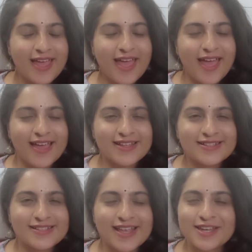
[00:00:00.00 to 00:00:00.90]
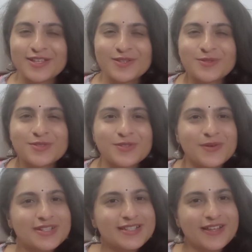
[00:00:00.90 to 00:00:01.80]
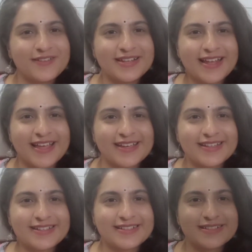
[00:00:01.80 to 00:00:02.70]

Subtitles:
And sending you so much love and light.